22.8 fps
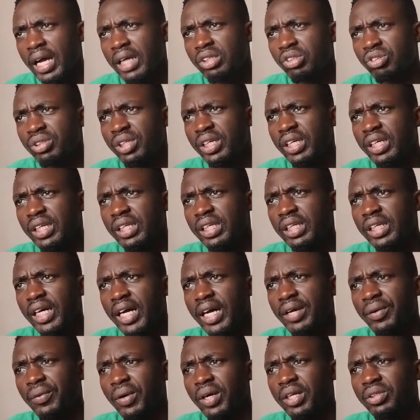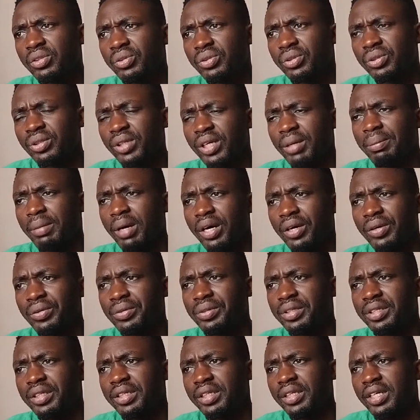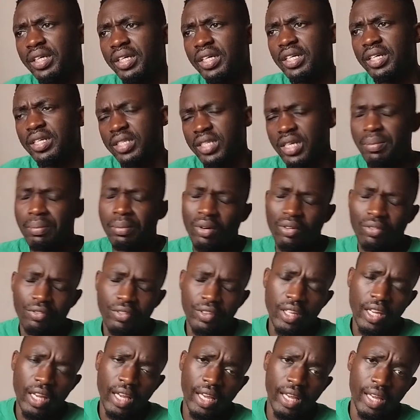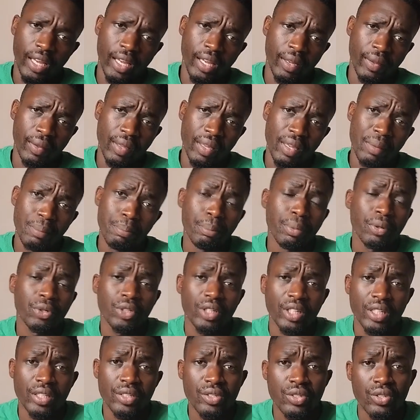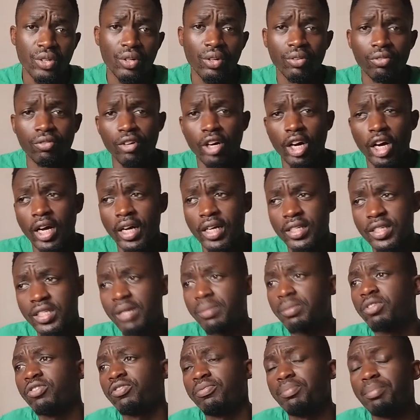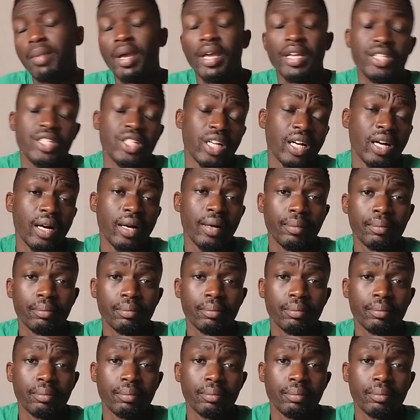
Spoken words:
today I want to talk about some of the importance of some of major